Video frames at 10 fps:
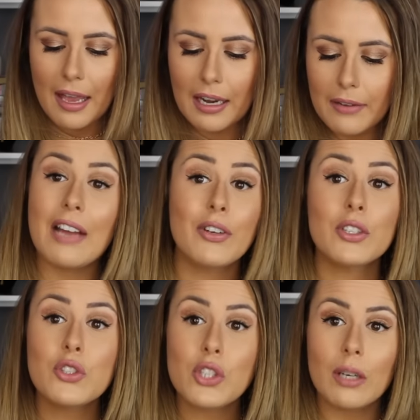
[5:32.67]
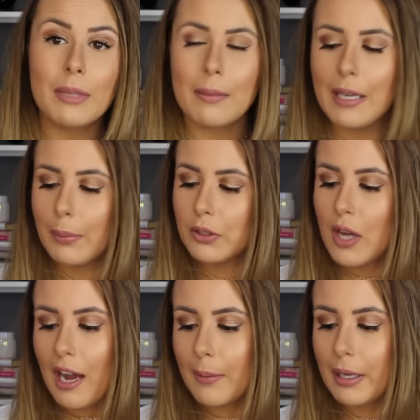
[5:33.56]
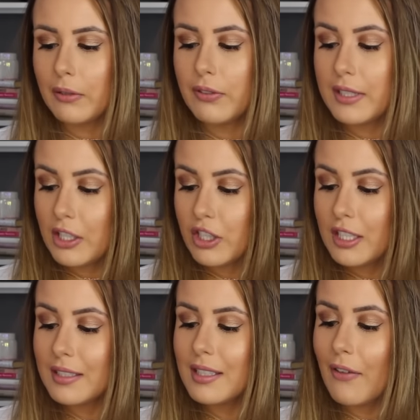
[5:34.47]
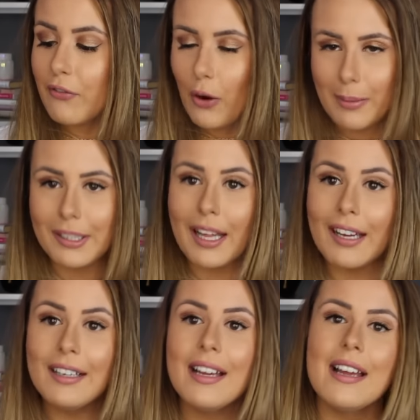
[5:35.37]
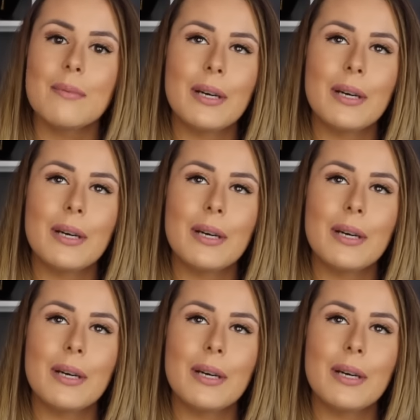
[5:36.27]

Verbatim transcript: And I, have heard so many people talk about Physicians Formula,